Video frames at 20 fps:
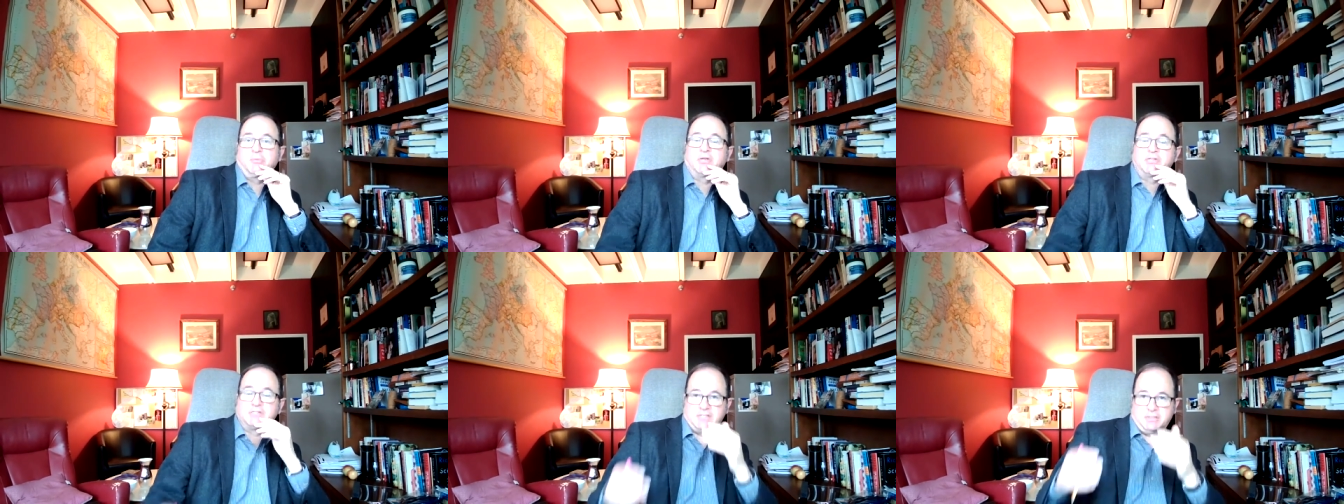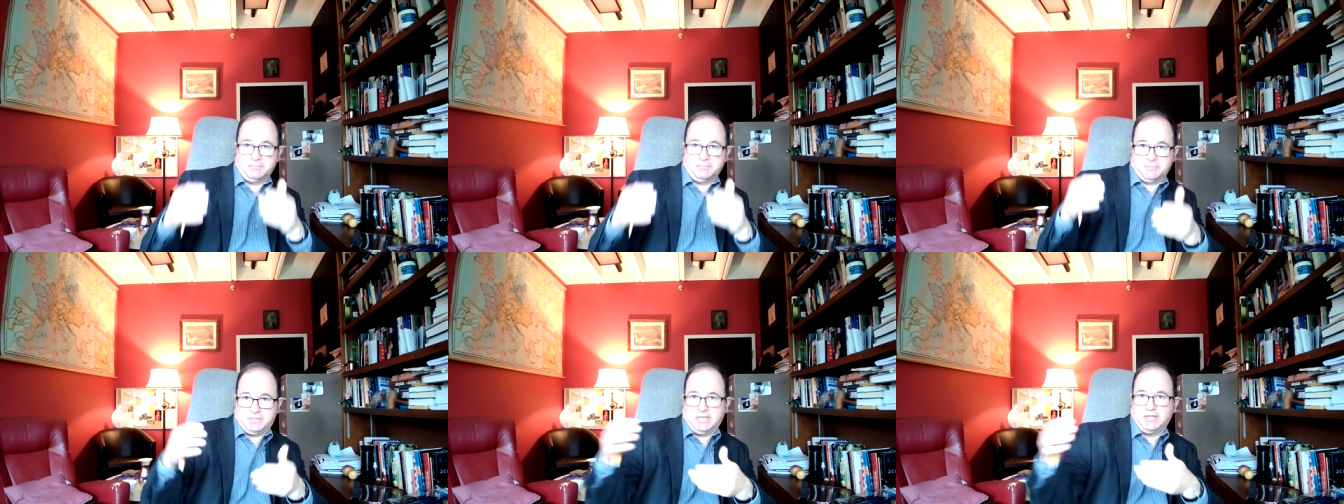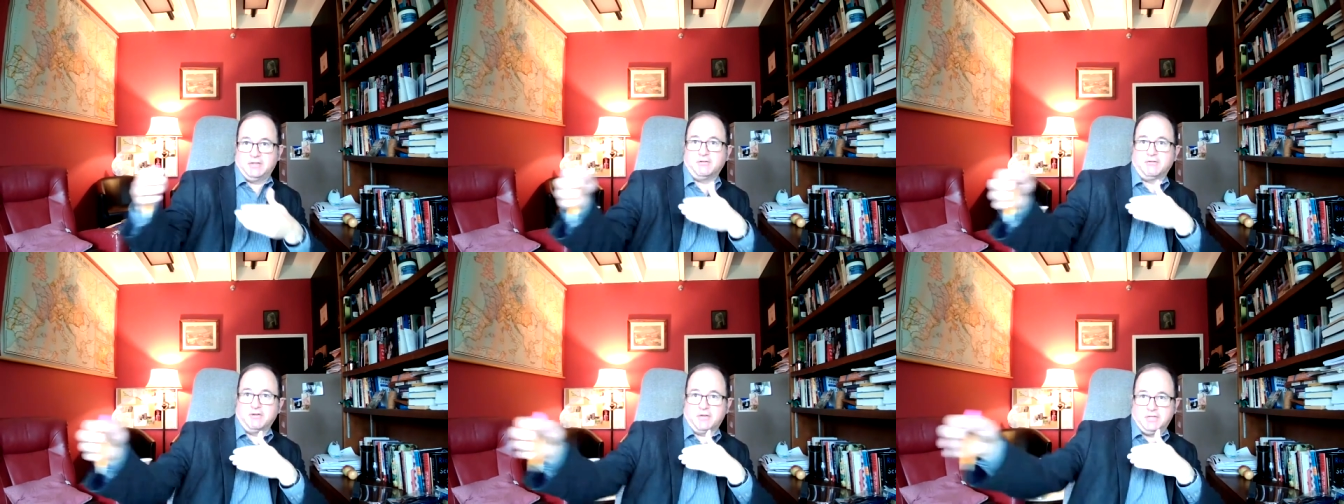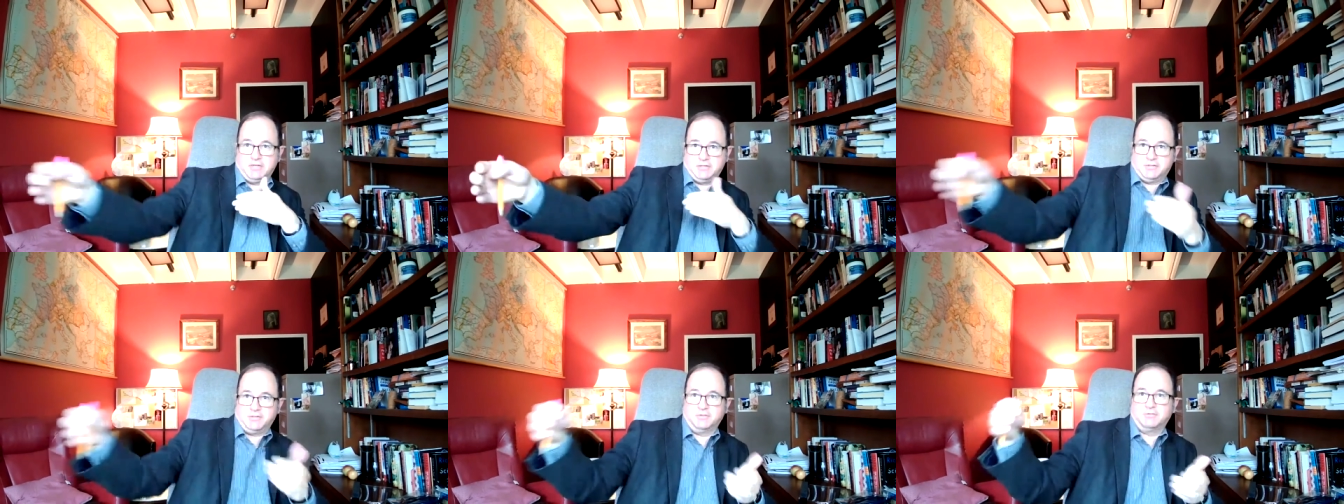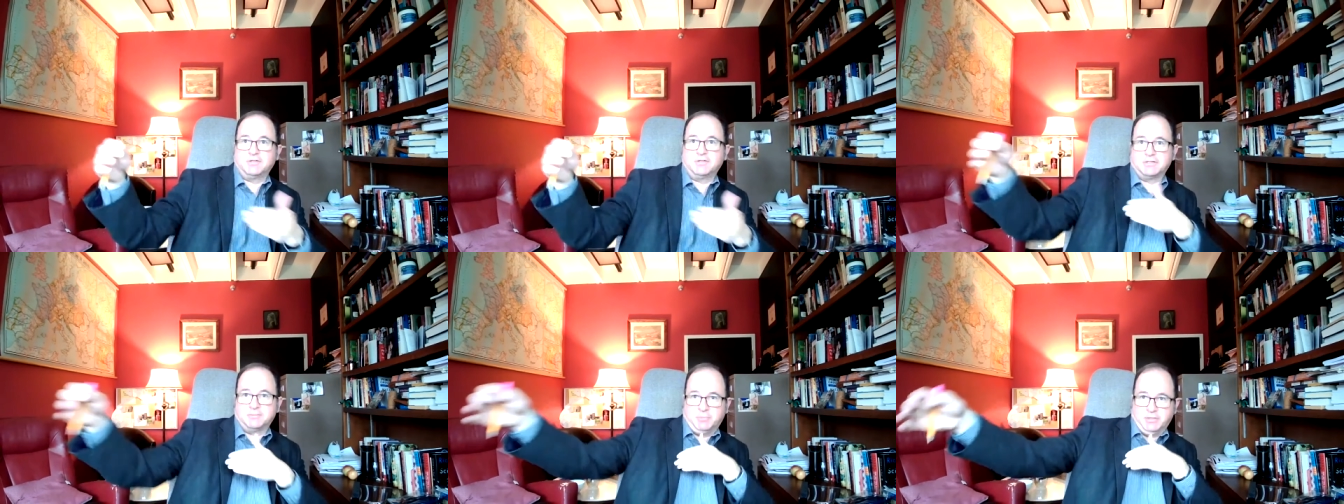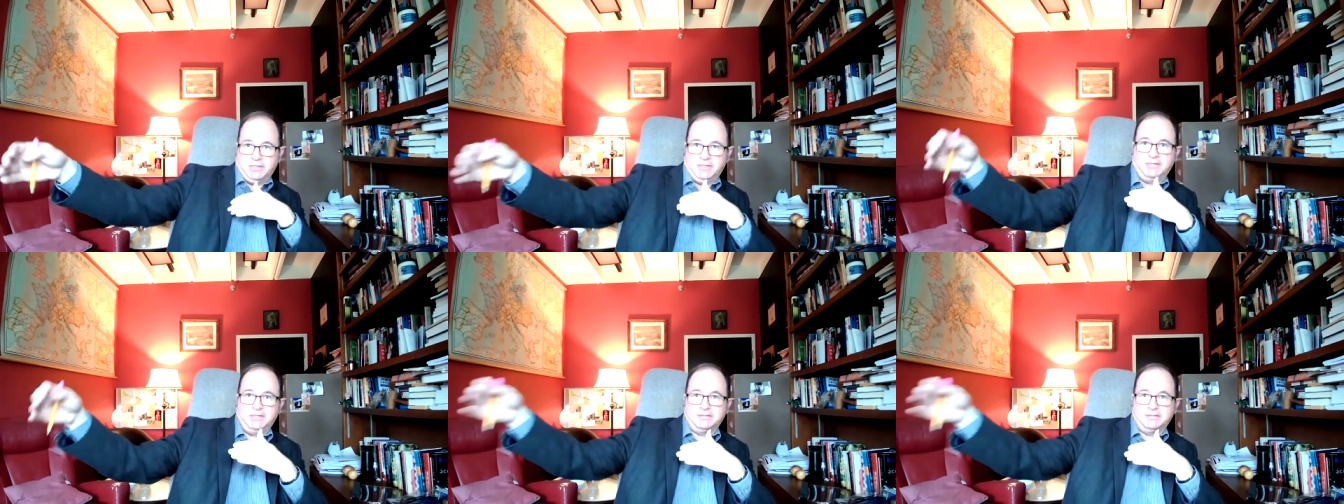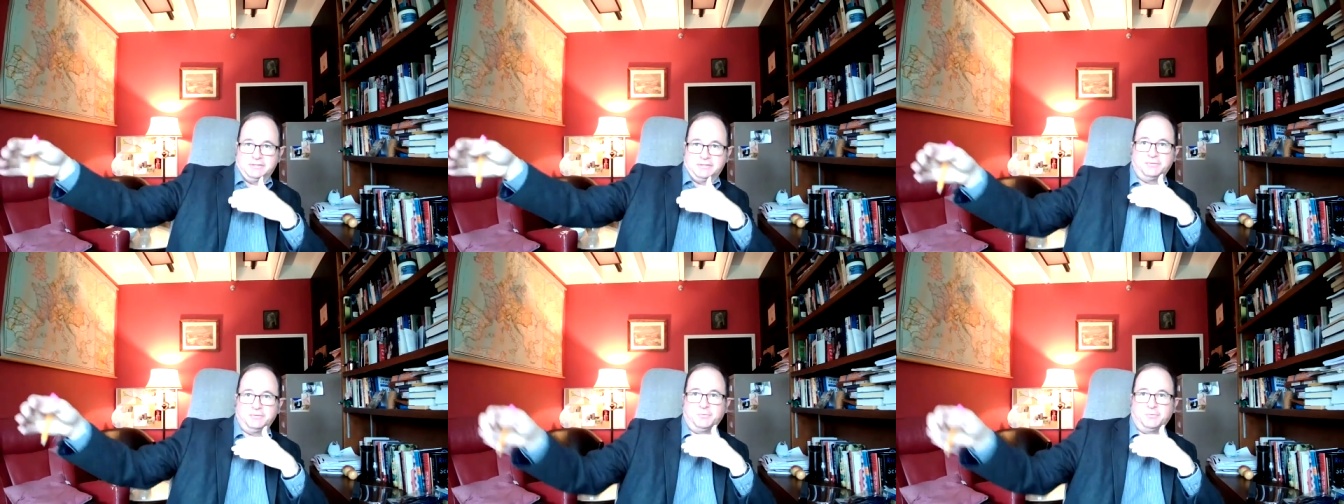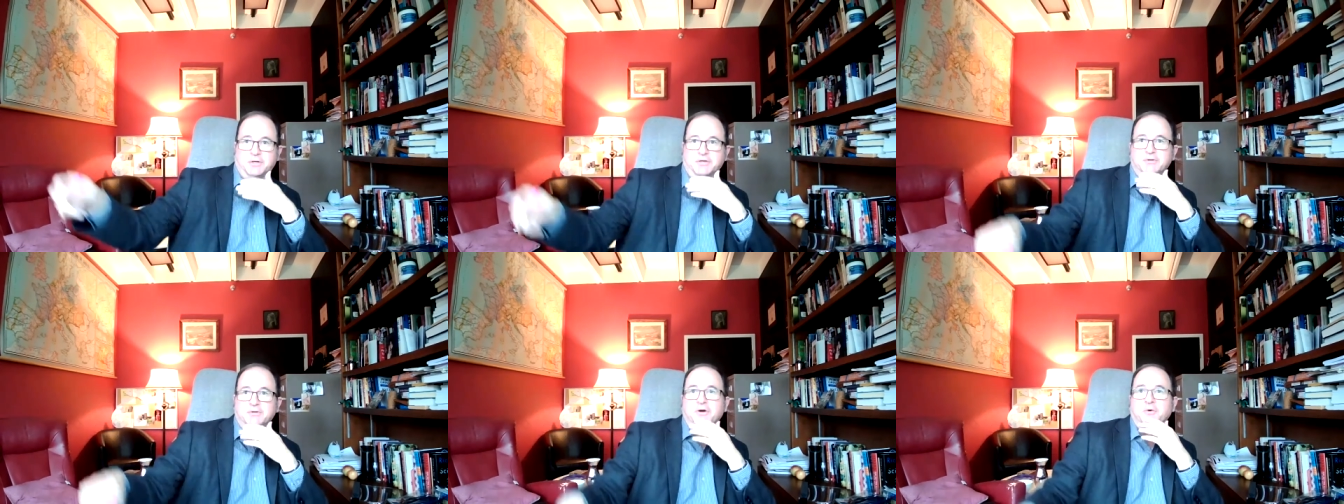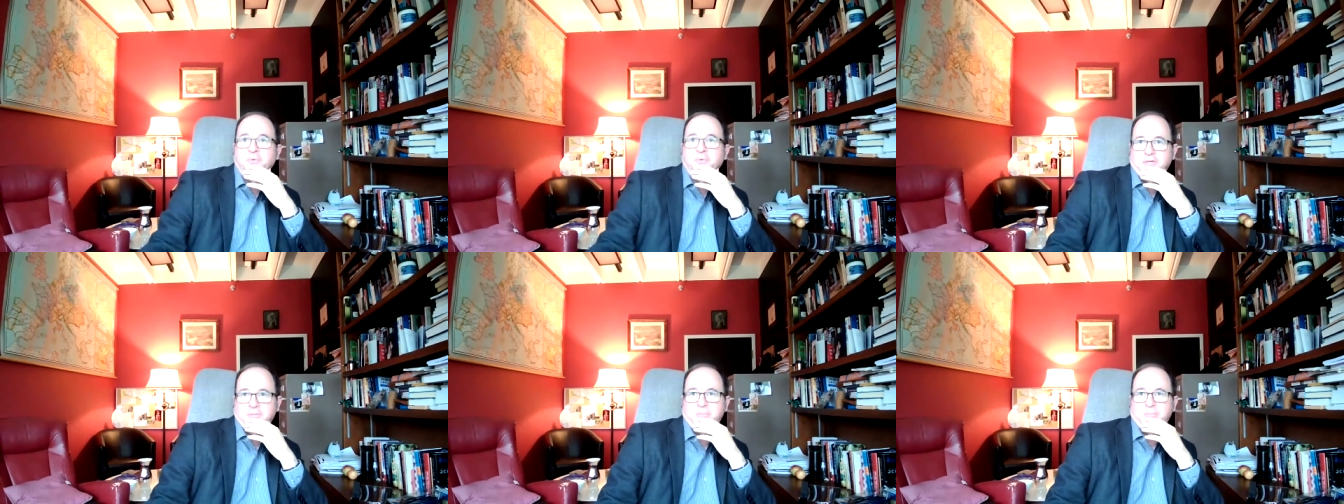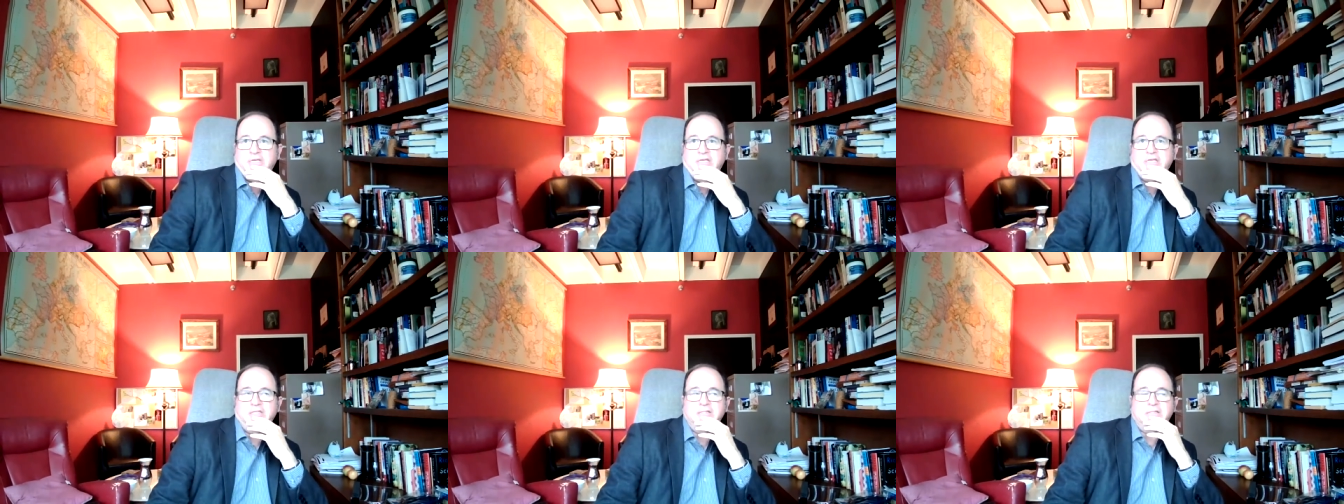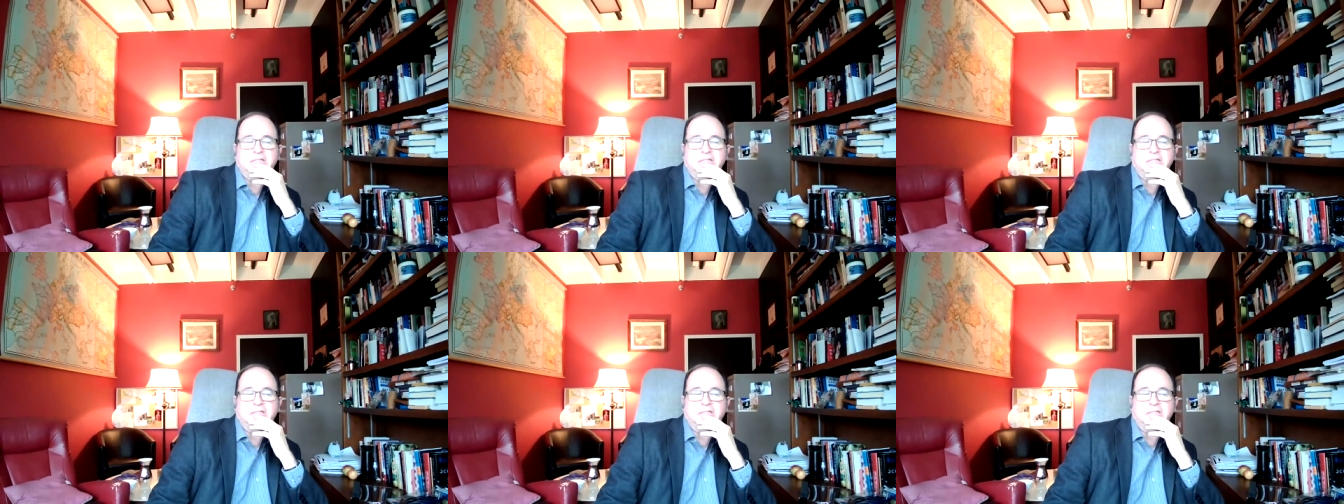But at some stage, the gray zone does bleed into where you don't want to be.